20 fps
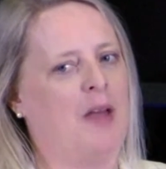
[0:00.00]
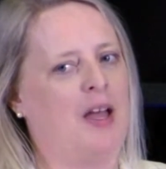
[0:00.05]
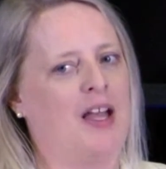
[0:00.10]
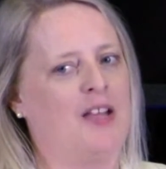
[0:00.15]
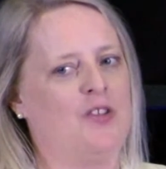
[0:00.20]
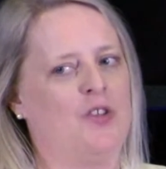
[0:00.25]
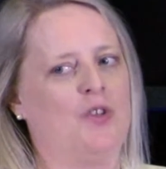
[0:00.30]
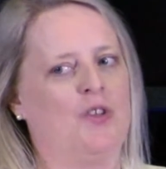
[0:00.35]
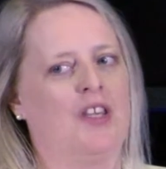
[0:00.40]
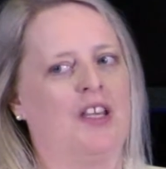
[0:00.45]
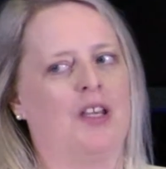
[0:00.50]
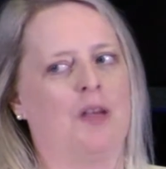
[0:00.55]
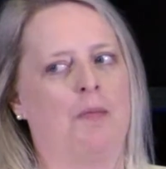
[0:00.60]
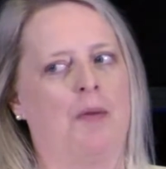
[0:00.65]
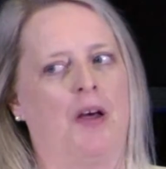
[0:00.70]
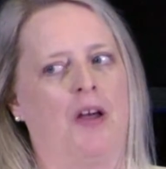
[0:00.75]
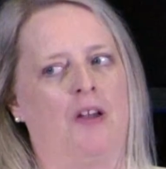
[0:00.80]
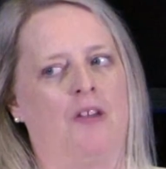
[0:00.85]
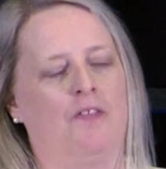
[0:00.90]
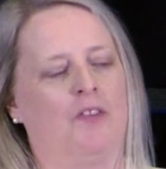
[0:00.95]
as you think
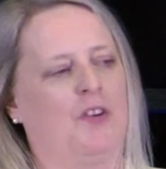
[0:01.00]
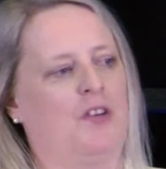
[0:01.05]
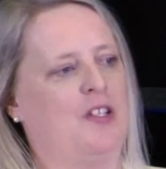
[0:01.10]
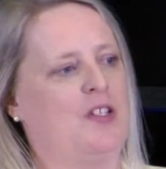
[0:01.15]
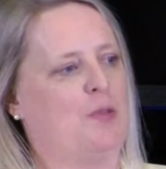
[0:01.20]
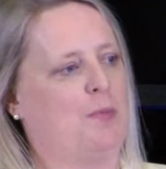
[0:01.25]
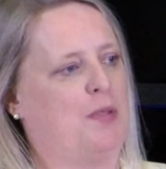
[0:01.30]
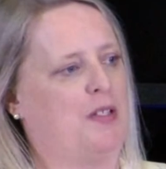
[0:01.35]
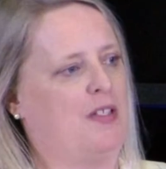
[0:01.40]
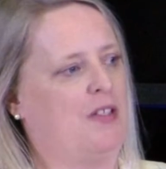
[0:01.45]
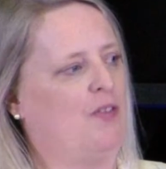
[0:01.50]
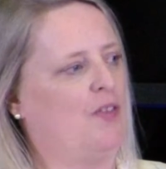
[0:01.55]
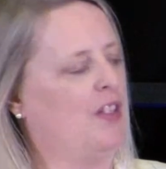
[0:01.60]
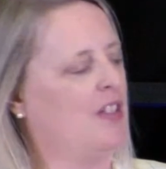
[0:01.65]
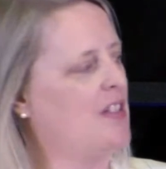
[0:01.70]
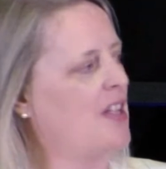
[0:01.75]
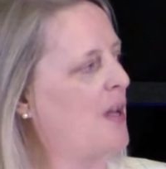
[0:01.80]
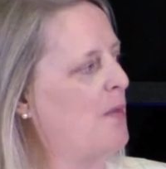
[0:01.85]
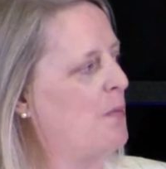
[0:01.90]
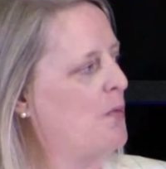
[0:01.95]
about a very
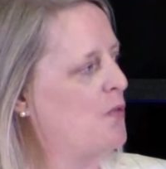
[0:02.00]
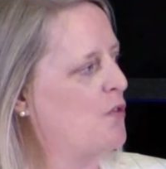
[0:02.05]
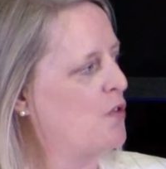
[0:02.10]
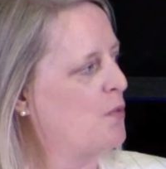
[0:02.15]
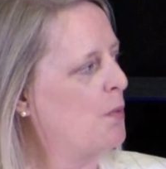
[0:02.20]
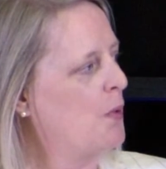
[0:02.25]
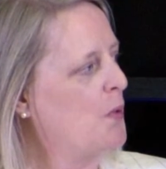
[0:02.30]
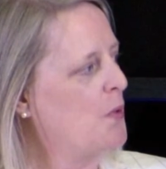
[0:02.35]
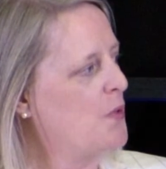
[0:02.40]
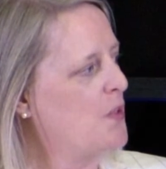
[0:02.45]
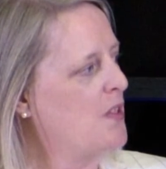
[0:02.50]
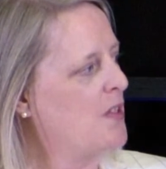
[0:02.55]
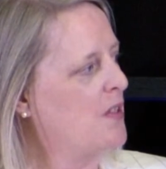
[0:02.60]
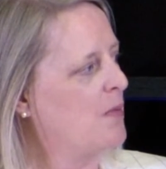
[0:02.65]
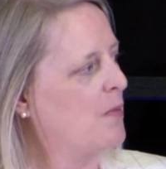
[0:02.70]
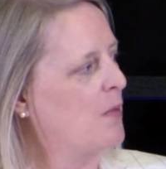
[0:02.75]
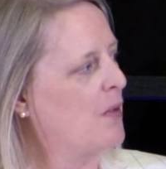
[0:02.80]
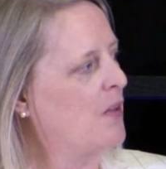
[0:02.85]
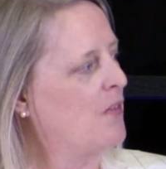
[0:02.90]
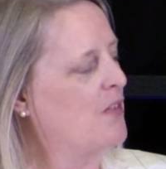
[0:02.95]
specific type of symposium
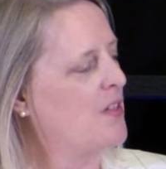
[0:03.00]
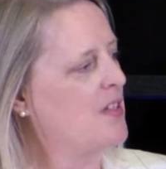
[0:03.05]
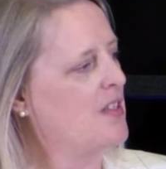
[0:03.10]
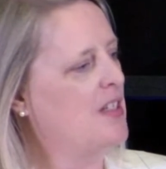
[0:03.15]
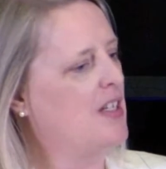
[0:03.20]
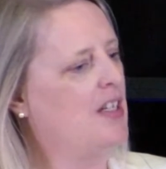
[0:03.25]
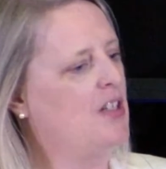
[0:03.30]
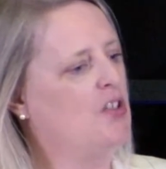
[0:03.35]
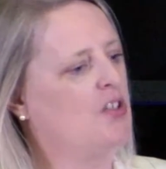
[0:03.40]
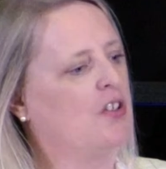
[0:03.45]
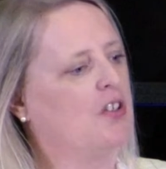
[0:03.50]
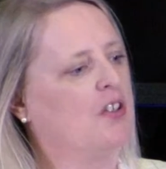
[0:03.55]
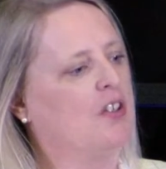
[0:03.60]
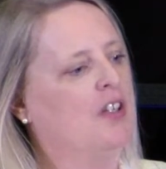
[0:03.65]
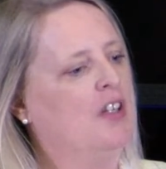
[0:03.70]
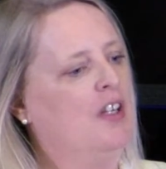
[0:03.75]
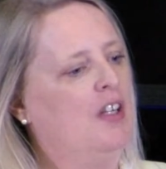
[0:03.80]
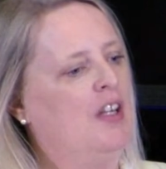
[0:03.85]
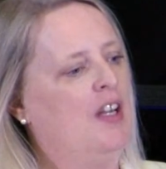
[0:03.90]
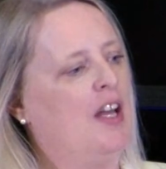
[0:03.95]
of this nature,
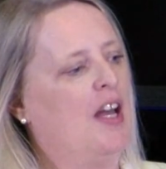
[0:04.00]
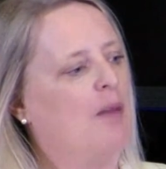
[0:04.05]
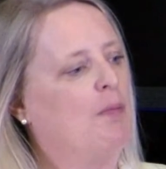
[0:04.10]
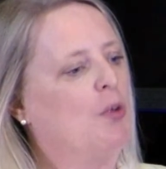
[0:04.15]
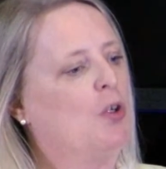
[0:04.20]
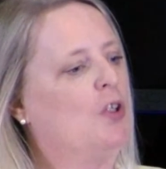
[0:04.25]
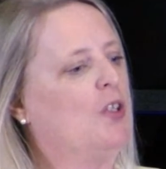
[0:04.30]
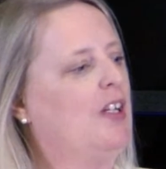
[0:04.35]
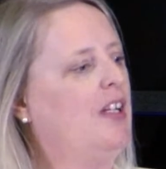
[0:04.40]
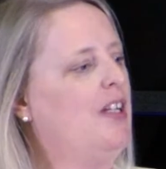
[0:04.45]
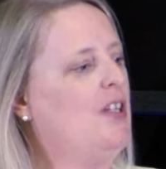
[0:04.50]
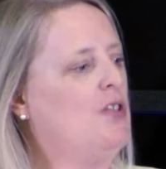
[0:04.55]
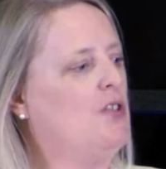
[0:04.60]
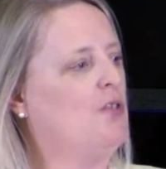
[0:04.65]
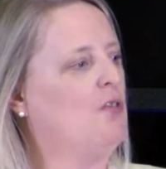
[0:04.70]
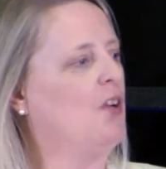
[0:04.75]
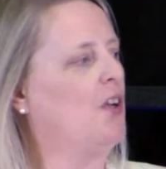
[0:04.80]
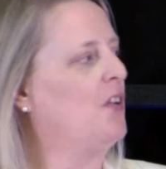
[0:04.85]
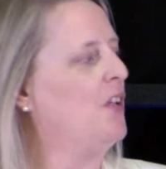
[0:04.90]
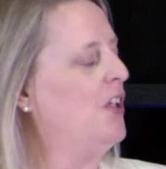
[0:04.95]
could lead
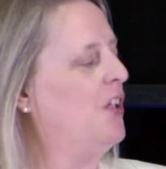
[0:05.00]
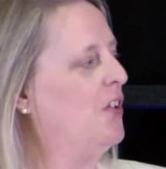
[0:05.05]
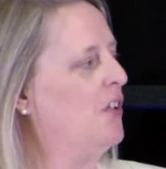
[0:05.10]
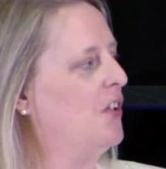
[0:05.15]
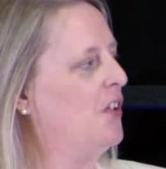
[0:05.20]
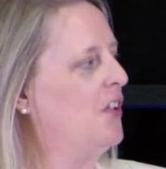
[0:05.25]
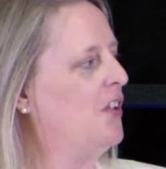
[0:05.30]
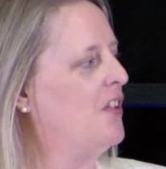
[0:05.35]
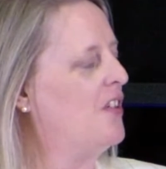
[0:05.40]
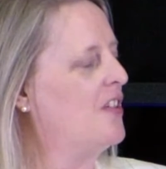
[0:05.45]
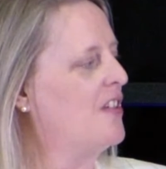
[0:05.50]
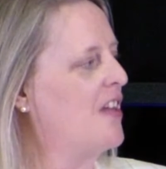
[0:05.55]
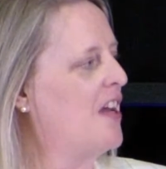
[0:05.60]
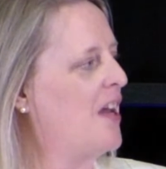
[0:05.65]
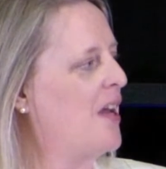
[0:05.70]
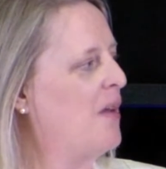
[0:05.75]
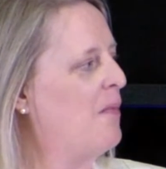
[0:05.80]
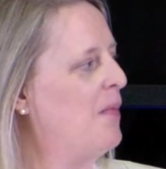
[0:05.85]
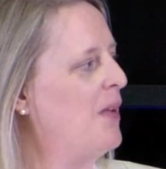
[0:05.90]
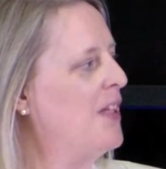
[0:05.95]
to very good
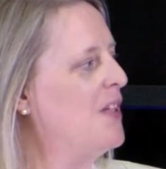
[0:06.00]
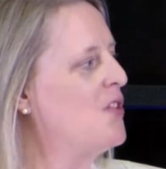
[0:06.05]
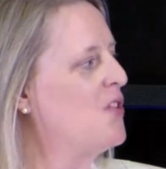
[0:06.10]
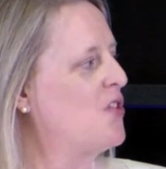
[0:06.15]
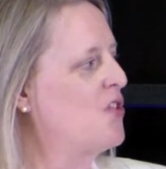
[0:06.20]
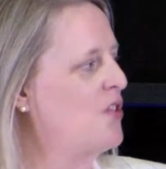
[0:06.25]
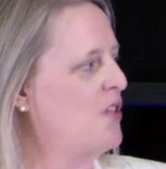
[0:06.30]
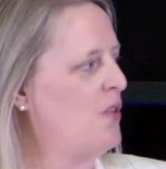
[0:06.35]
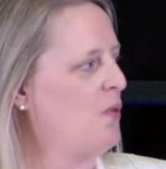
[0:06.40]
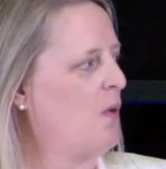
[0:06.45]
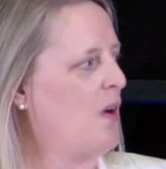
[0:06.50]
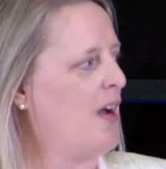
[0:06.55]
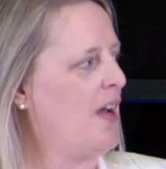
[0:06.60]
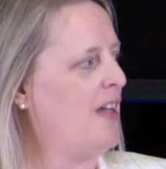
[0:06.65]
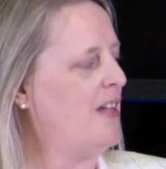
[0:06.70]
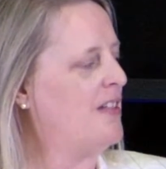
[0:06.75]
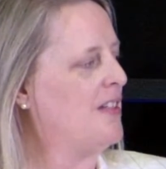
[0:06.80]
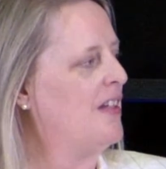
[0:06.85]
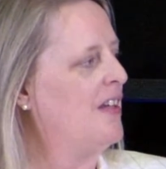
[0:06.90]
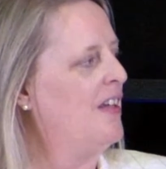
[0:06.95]

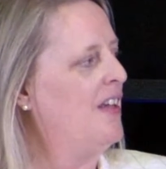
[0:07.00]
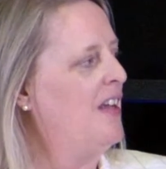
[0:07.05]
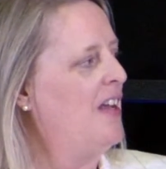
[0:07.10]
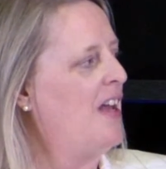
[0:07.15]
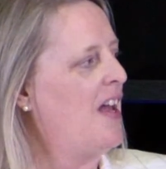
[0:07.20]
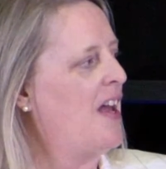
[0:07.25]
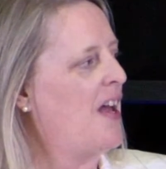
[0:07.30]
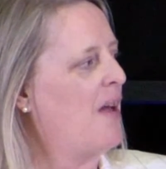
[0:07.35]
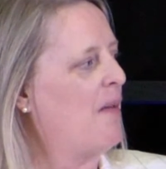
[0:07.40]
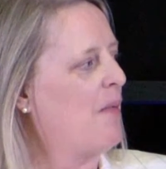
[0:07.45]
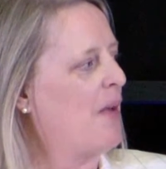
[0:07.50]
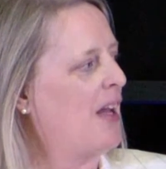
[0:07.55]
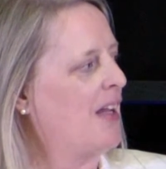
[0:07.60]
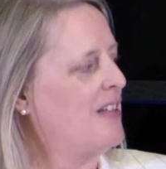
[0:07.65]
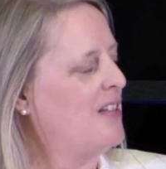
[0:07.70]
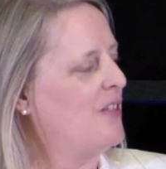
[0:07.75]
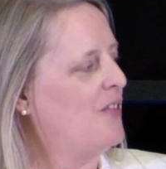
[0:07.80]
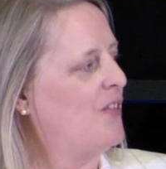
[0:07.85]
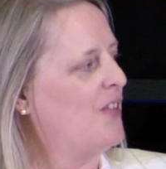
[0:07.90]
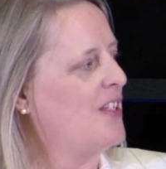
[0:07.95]
industry-wide
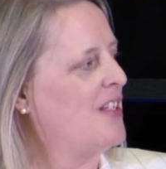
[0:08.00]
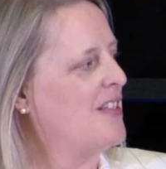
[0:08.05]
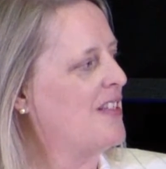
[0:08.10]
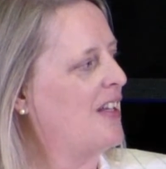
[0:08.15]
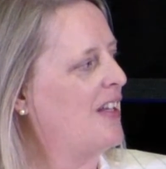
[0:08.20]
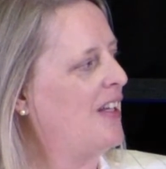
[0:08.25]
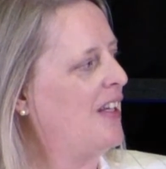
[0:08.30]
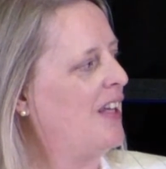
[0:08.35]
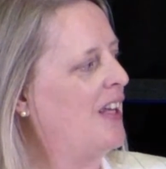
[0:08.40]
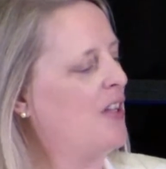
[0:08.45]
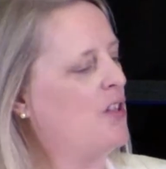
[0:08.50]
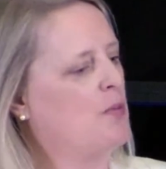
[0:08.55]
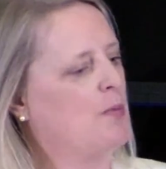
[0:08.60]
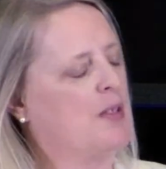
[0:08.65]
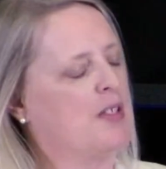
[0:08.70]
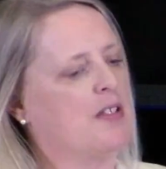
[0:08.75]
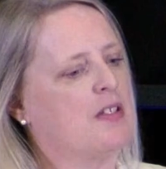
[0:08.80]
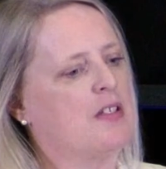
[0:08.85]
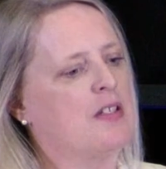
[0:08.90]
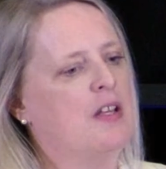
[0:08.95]
activities and
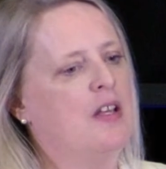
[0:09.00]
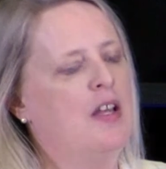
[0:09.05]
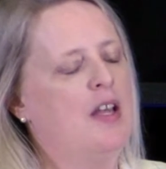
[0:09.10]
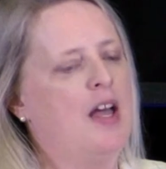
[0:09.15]
engagements.